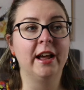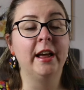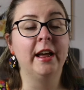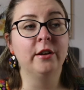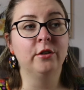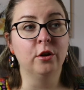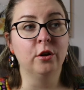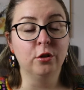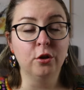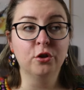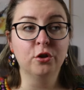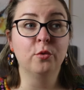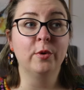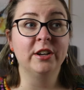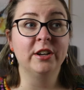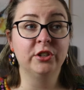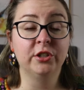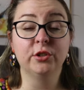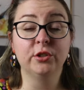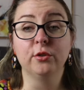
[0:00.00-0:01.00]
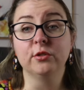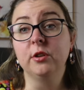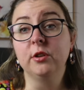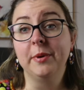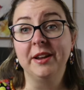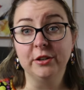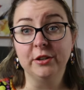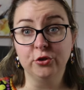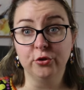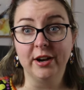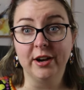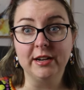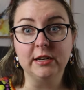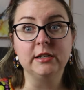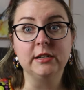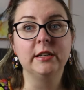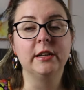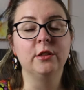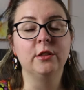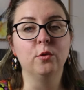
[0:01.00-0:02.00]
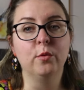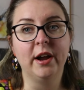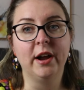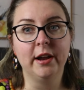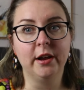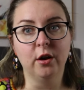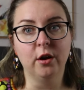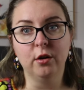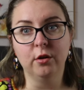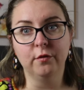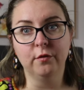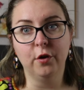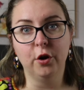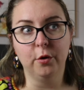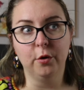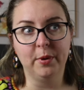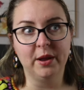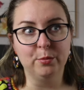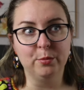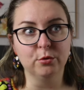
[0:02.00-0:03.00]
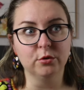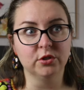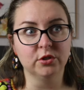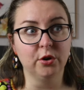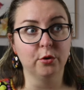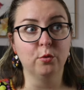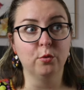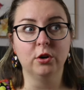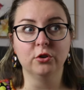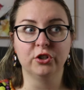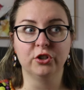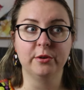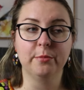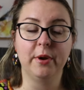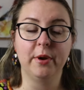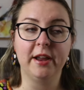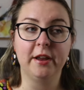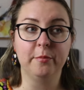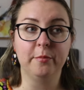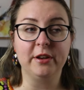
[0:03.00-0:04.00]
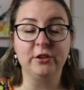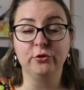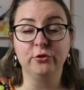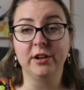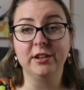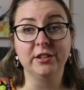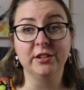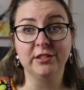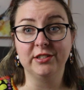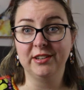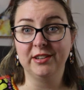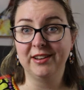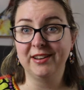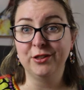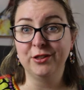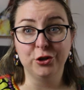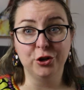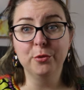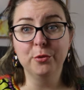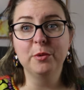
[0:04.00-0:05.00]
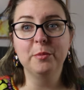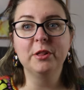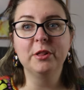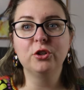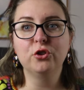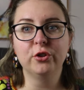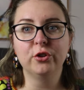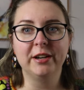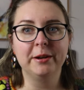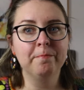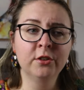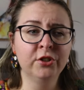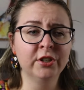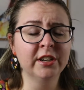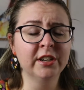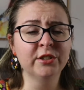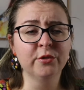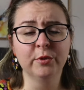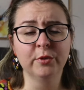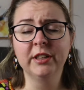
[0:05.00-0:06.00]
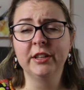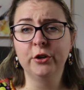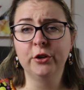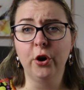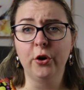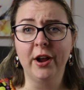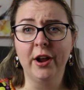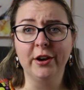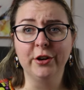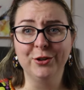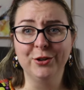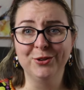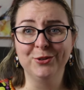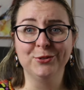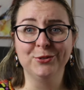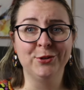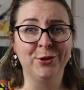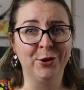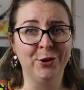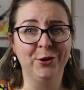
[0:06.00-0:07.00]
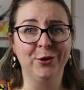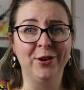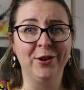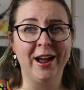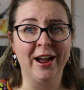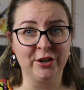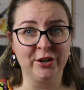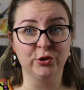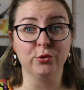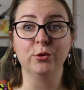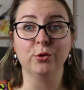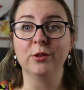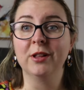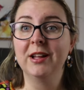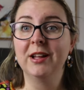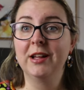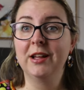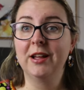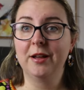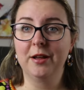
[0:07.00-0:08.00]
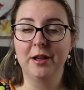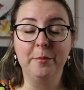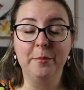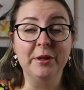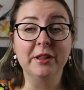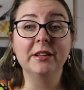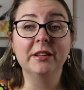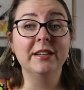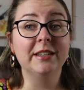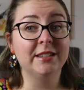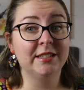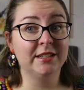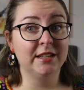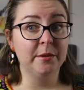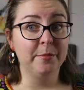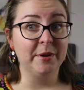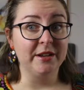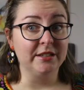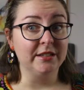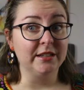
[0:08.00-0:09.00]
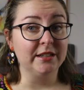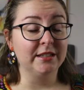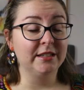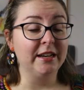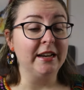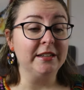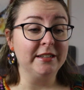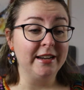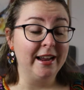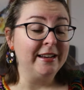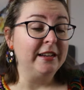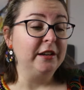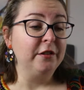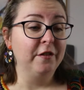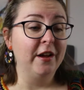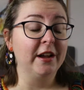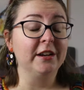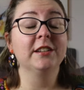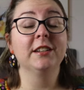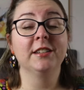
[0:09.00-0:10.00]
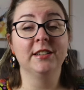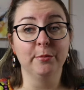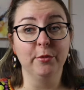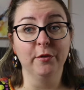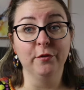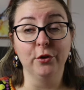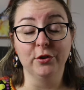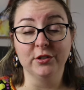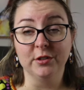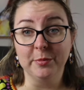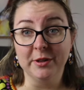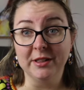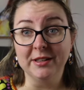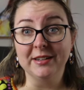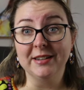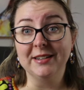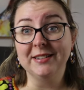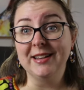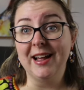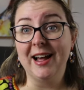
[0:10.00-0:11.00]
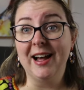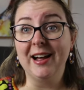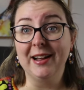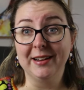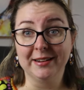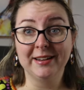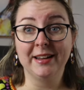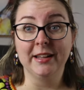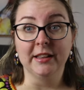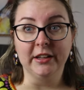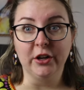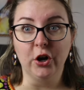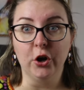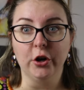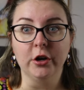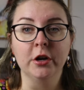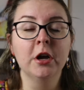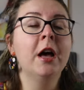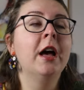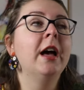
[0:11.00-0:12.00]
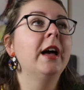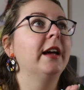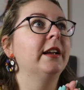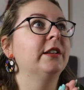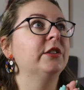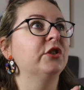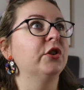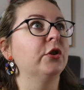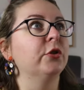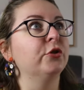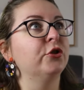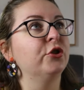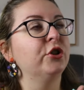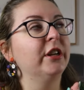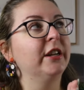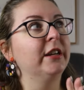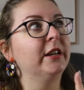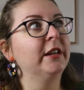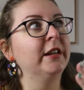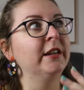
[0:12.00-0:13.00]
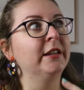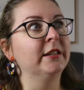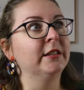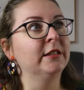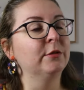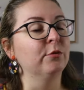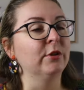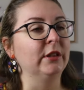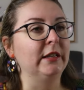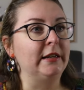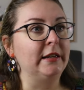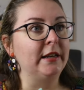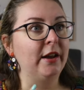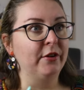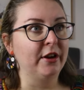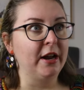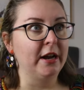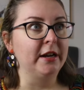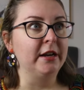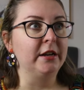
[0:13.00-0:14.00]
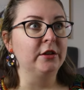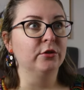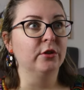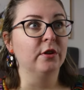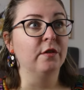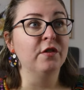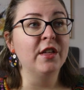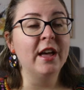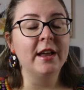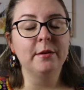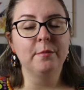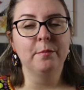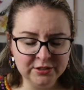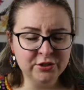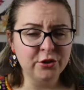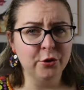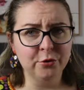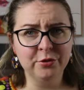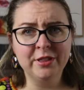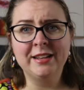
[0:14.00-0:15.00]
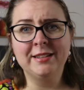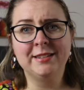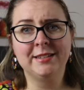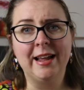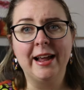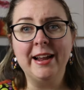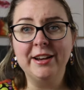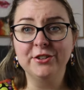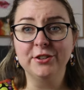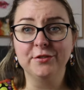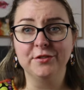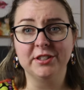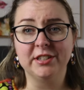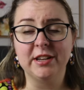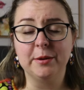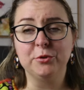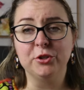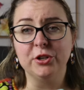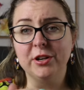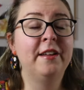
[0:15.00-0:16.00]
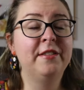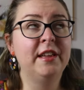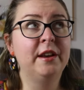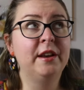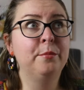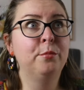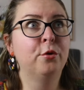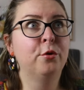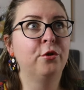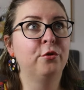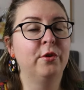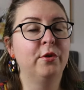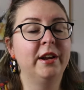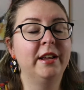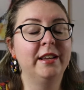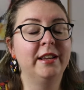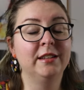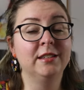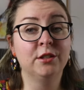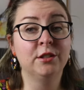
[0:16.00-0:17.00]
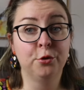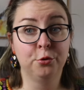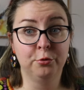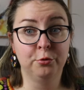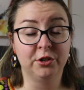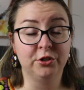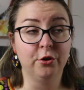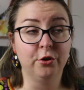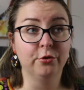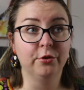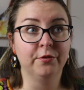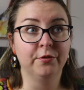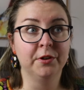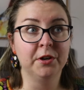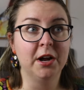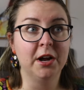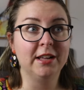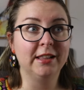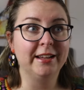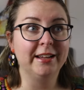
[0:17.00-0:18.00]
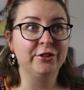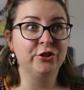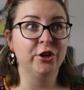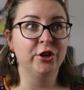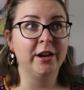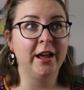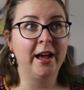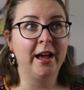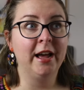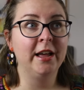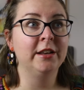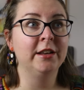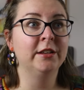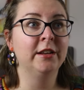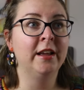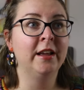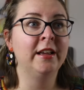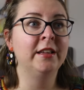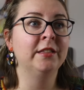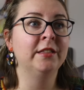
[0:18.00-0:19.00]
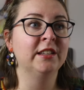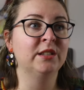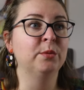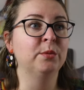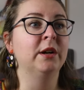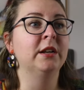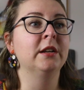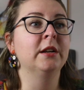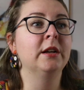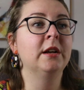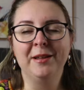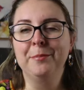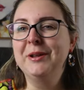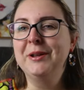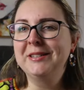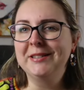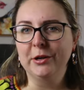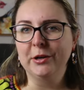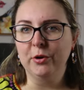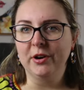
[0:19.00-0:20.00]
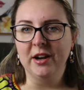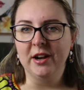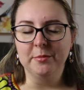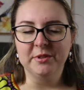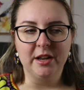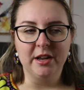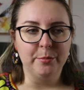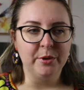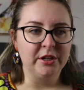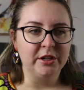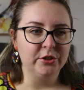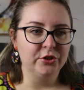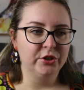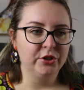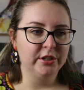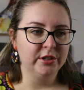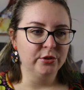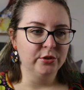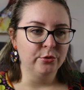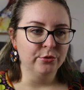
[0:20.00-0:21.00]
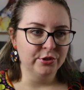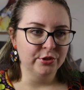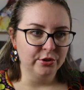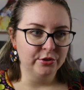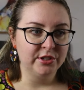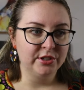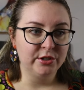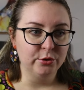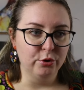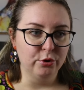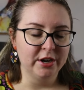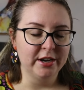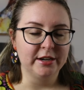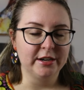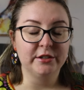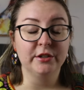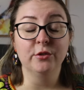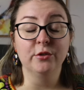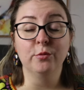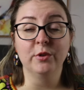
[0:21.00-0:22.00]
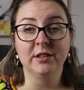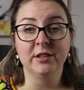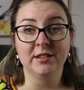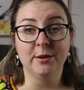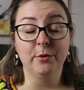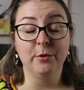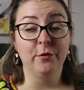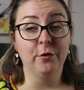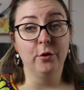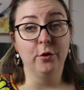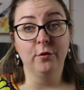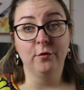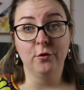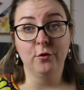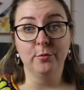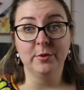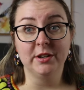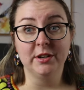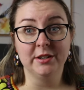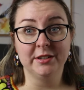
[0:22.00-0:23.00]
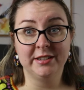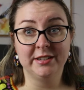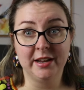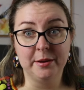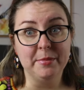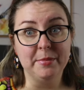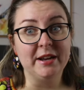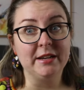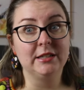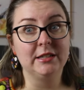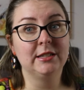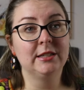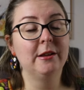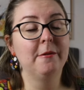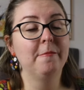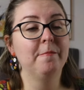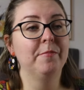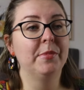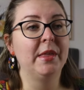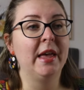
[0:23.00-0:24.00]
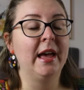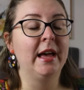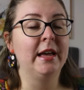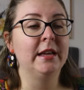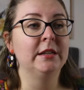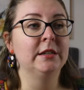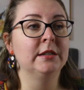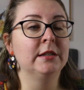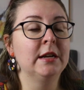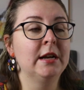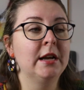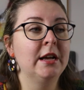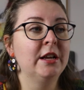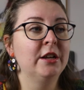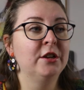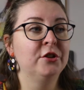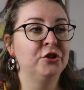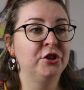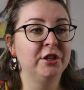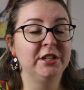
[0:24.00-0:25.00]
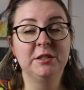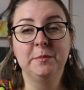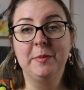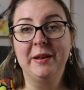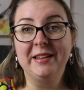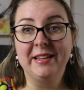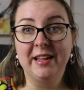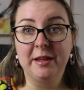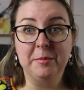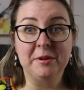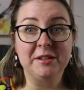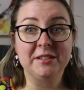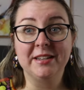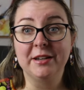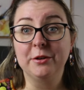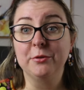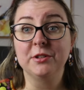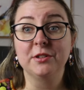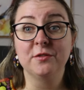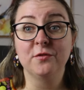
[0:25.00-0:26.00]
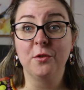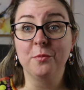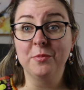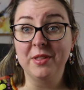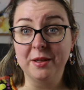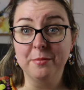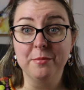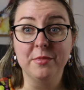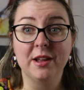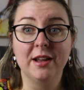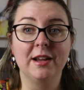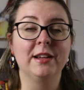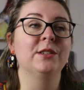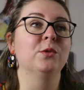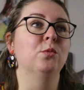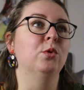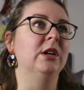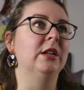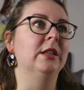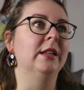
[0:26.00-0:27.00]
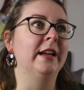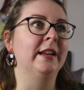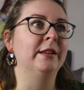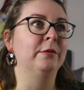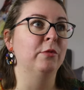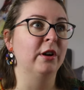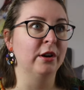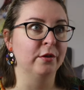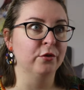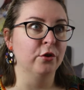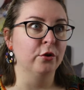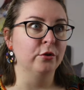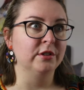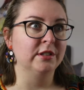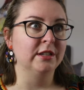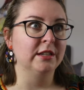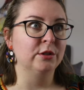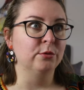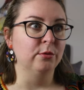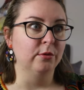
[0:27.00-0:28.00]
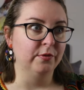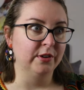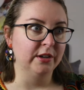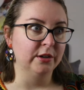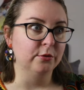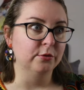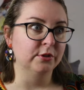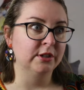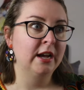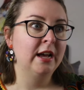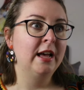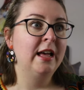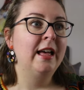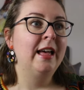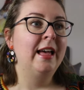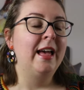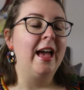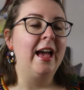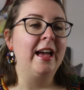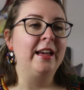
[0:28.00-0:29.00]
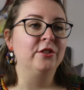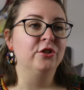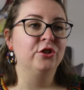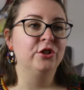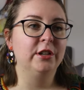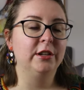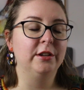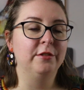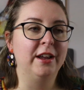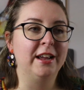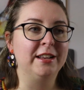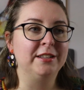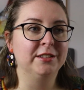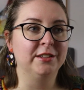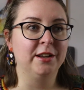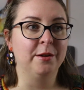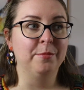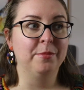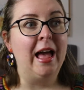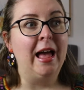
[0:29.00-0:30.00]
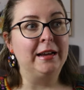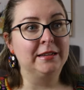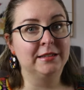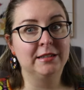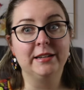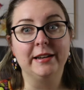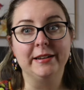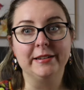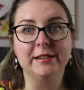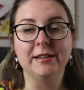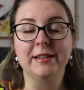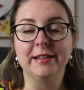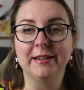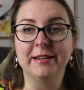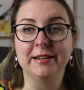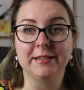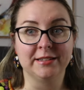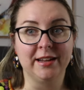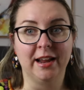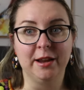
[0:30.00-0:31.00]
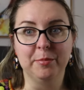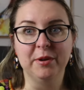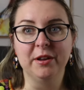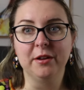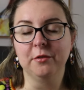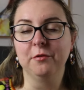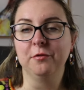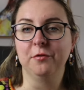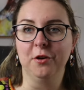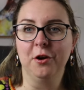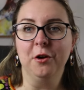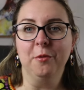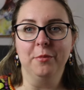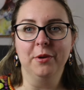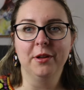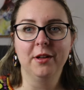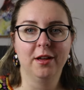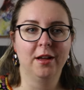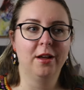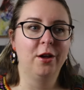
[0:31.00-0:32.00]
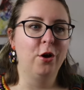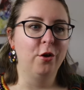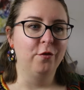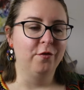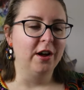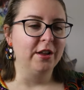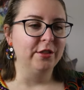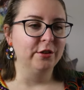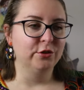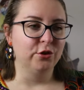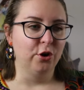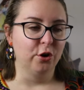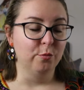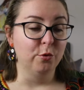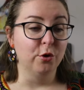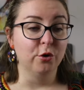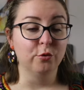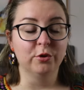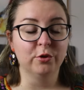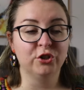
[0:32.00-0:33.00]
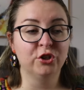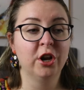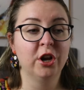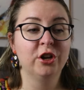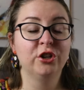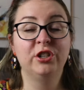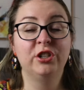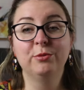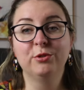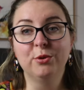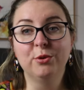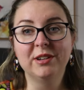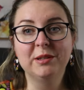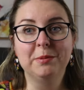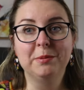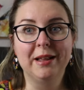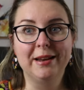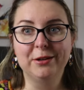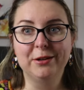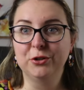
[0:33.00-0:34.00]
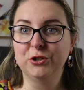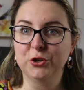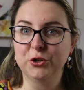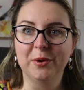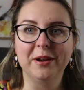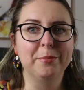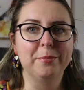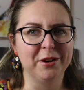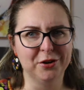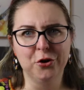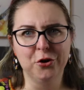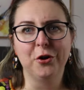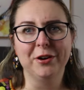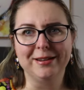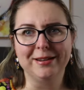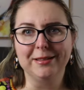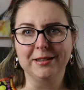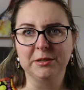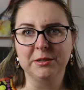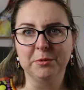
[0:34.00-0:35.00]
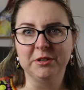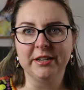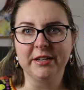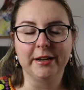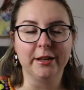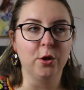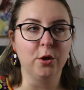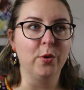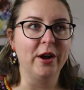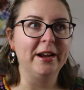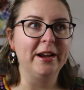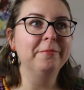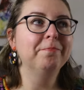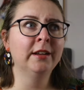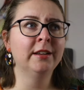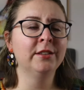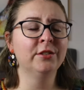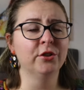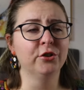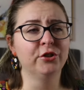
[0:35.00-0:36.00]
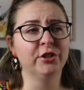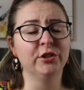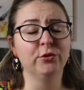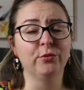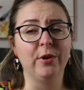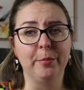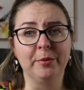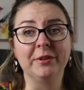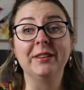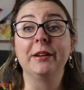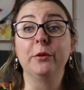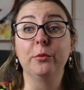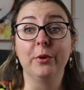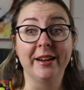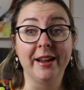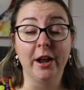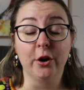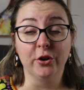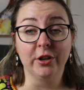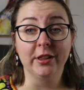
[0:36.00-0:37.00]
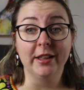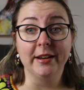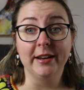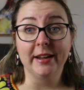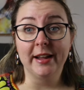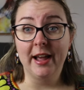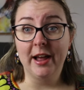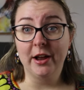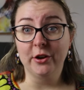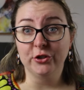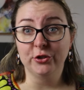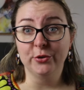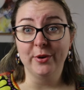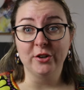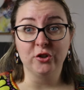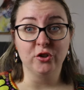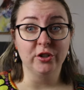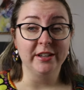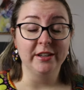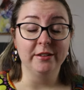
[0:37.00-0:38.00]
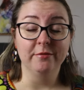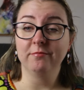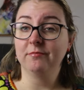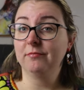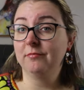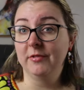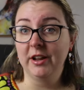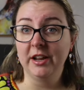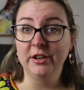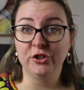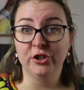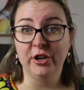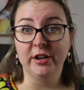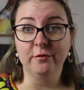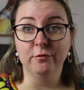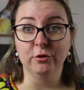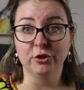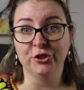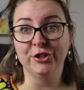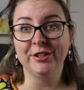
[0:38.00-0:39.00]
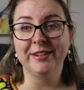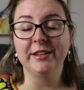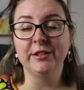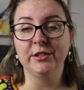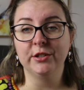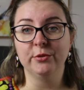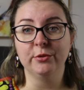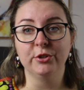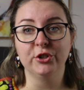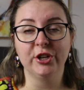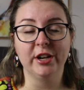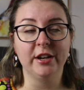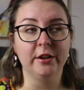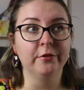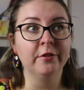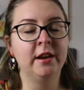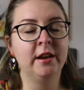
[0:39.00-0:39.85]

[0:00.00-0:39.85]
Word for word: And along the way, she's also being trained in the way of her people. So while she may have been trained as in the human military, she doesn't really know how to use her actual abilities to the best extent. And in fact, some of those abilities are killing her. And so she is really navigating sort of that. So that's Age of Deception. And then book three is Threshold of Annihilation. And in this one, a big secret comes out because she's also still connected with some of her former teammates and she's been keeping secrets from them as well and one of those is revealed and she ends up accidentally escaping from her father's homeworld, which she was always planning on doing, but not in this particular way. And so she's rapidly recalculating how to actually achieve what she needs to achieve.